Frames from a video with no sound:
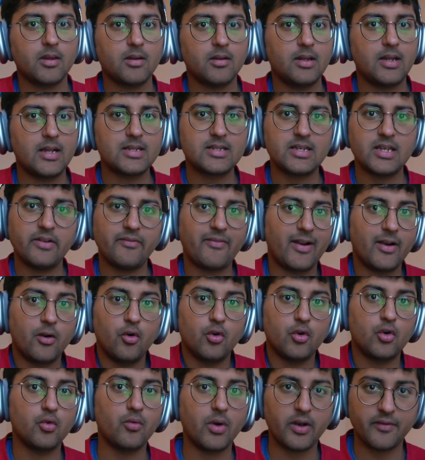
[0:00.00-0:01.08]
let's say, if I
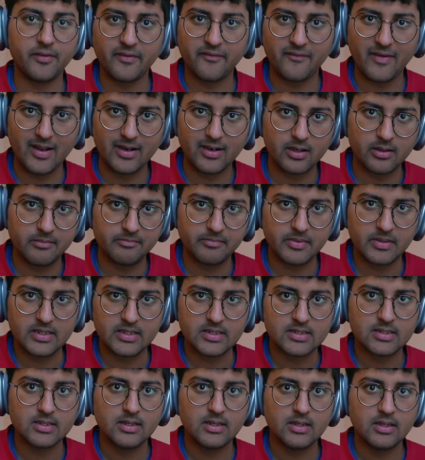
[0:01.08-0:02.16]
go to one of the FANG
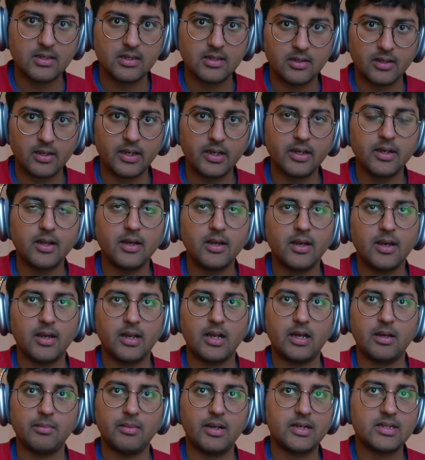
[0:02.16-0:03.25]
companies, right,
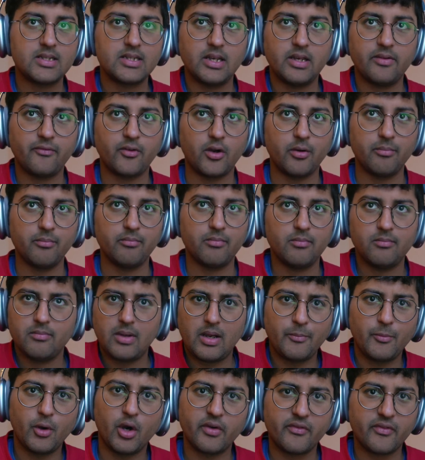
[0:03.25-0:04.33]
and I'm let's say from
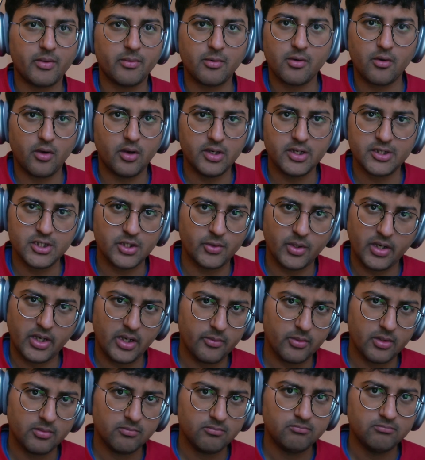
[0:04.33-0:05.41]
I'm not from a college or
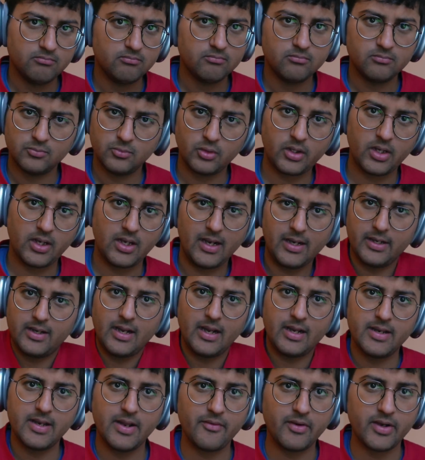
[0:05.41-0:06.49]
whatever, okay, I
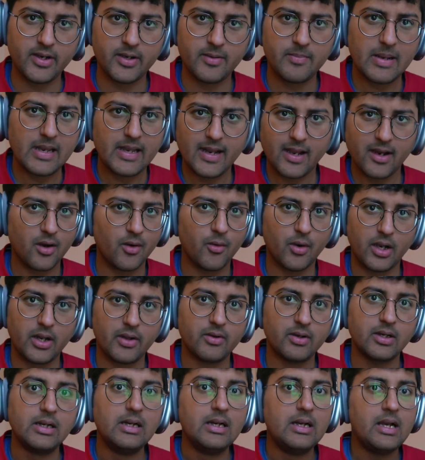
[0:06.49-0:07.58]
I never did B Tech or
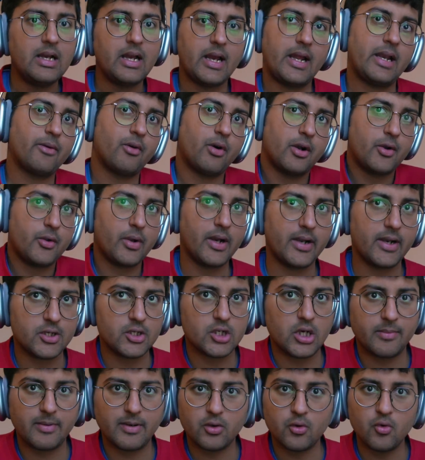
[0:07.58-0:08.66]
whatever, and I want to get a
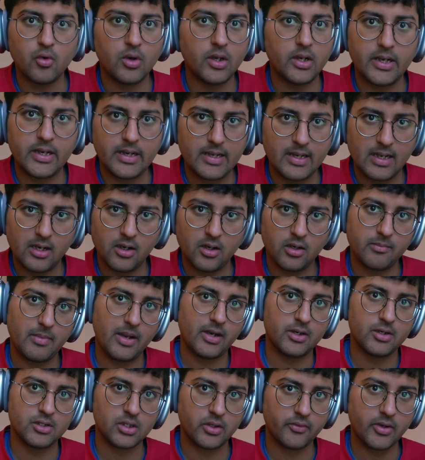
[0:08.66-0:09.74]
job at Google India or
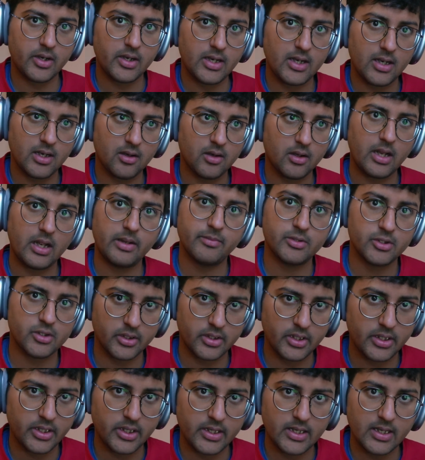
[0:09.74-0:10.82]
Microsoft India or Amazon
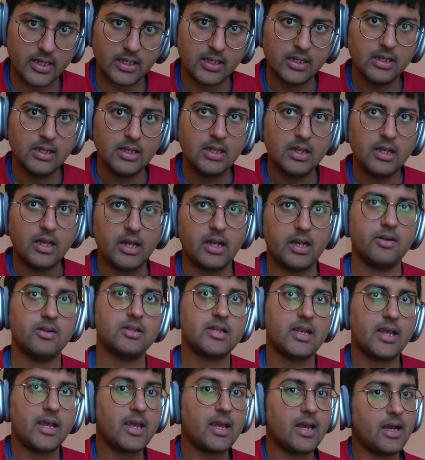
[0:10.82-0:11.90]
in India, and I'll
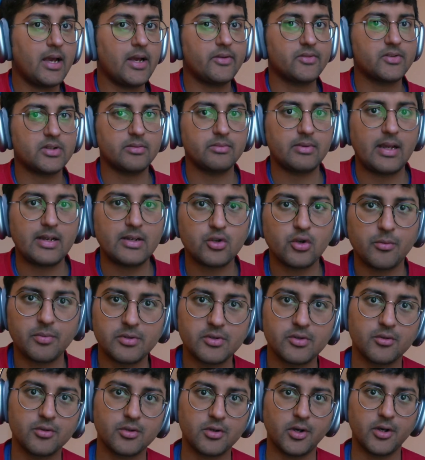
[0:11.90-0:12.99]
say, hey, I have some nice open
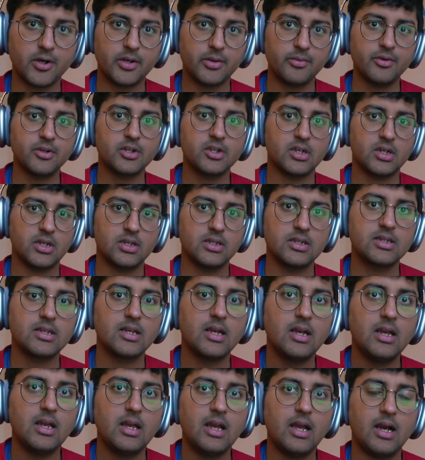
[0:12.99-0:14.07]
source contributions,
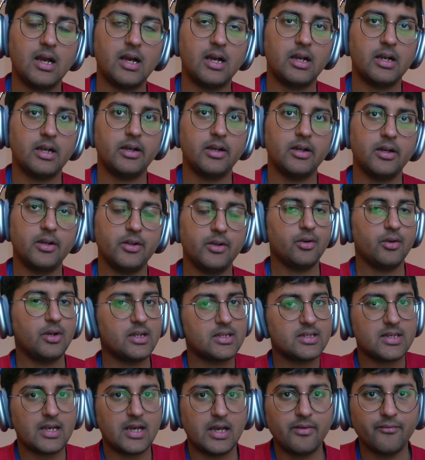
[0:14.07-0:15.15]
and uh,
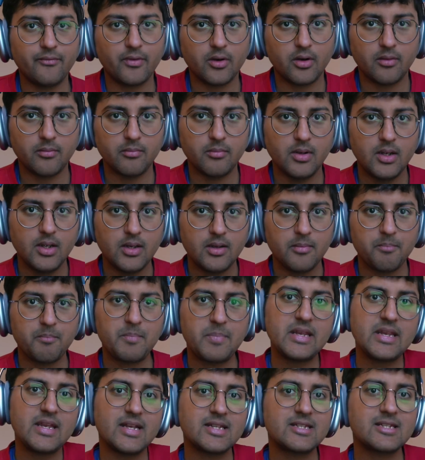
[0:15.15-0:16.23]
let's say I'm from
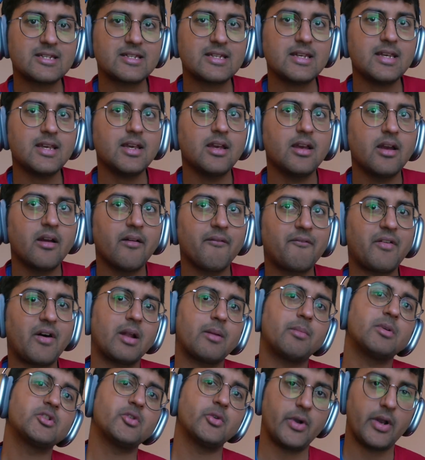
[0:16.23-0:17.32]
BSc
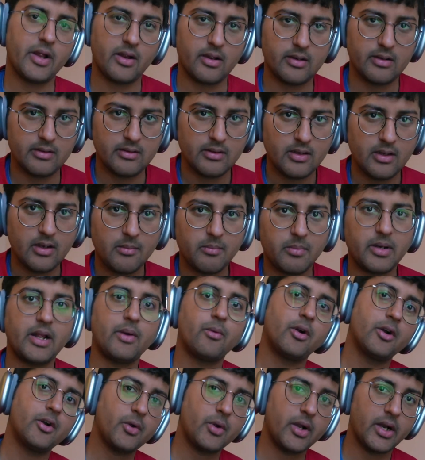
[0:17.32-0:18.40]
pharmaceutical, but I
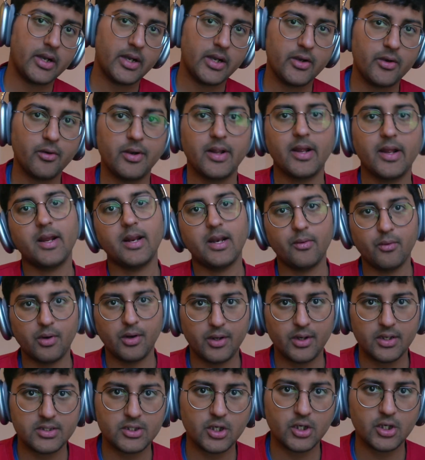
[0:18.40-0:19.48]
want to get into tech and I
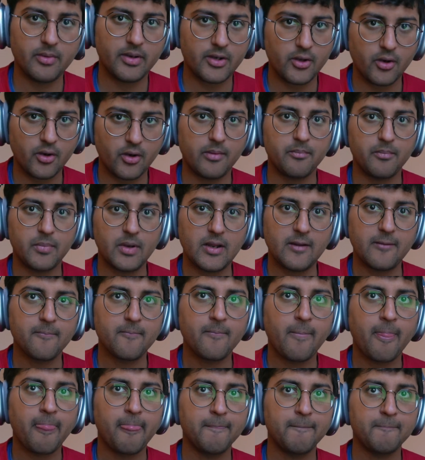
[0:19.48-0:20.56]
want a job at your company.
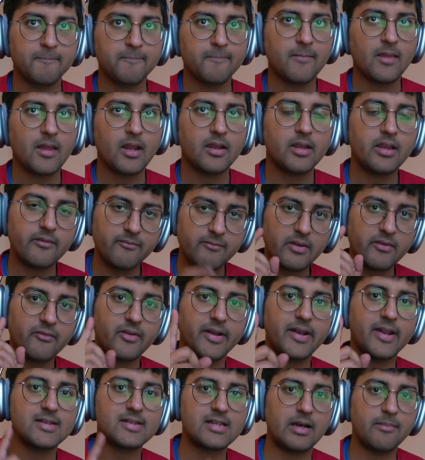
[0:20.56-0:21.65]
Give me
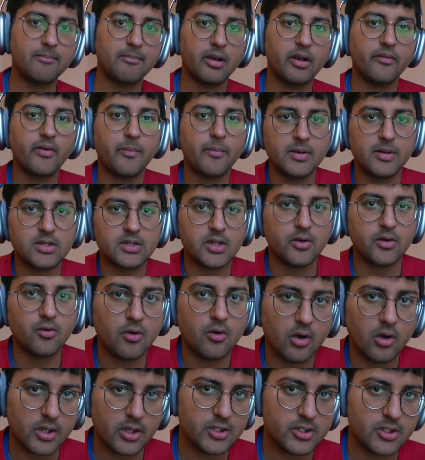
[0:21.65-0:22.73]
one example of a person who
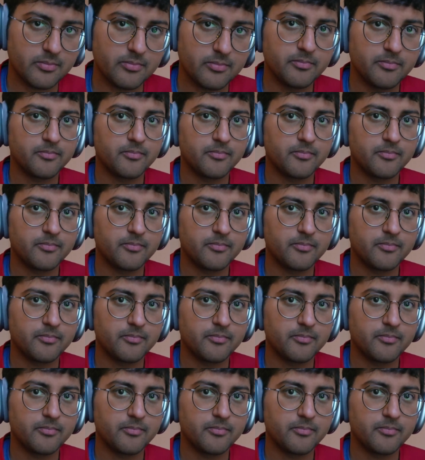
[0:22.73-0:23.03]
got a job